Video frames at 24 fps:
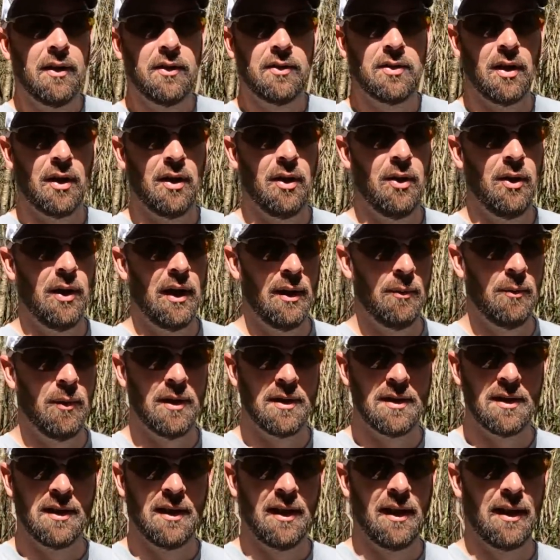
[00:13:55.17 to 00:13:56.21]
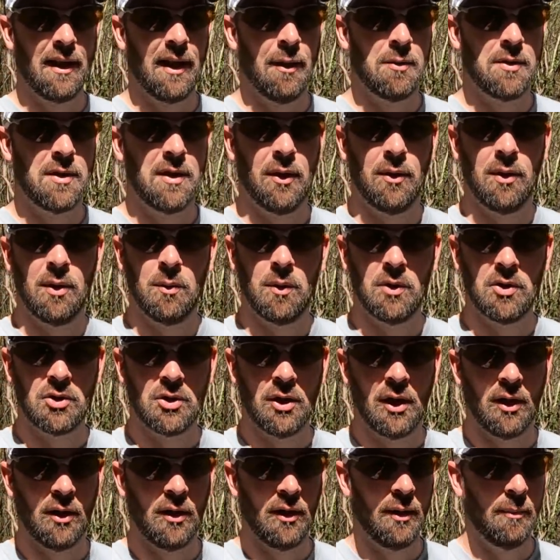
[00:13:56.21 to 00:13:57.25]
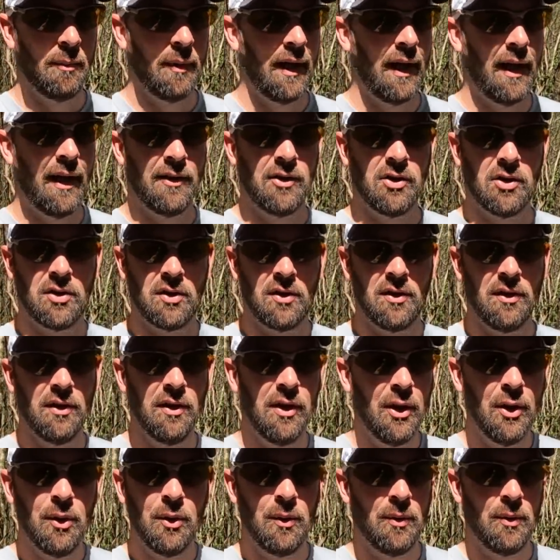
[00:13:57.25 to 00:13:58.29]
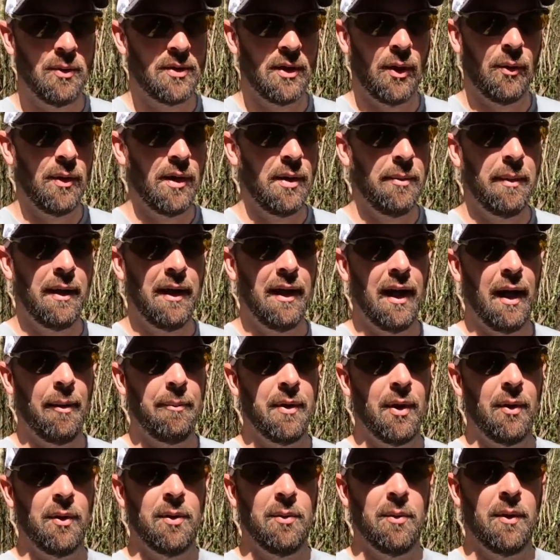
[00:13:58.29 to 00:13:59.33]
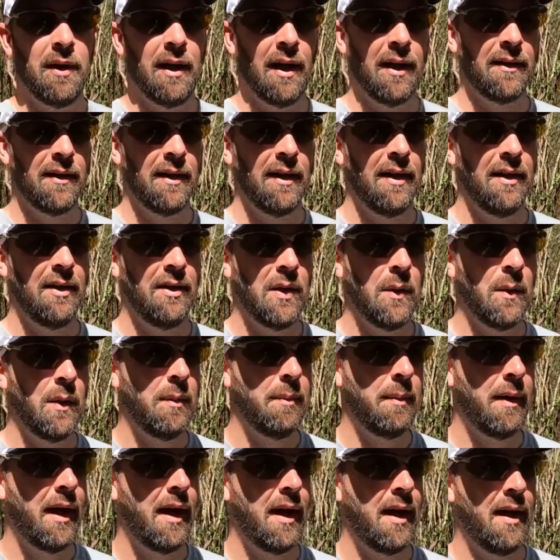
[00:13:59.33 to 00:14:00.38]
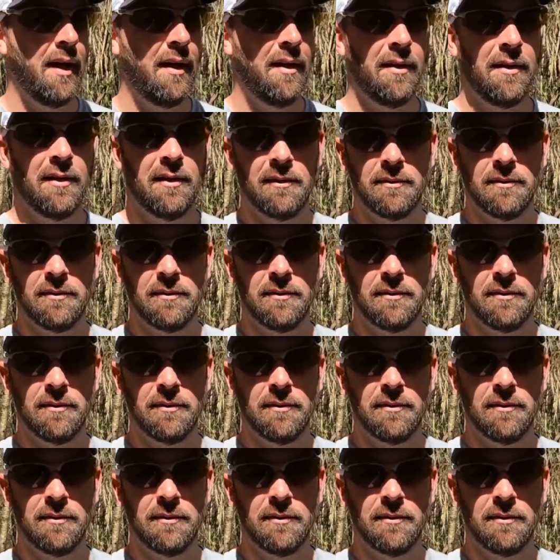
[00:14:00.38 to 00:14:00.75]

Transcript: So it wasn't like I was the only one struggling, but I just knew it was only me. I'm the only one out there doing bad.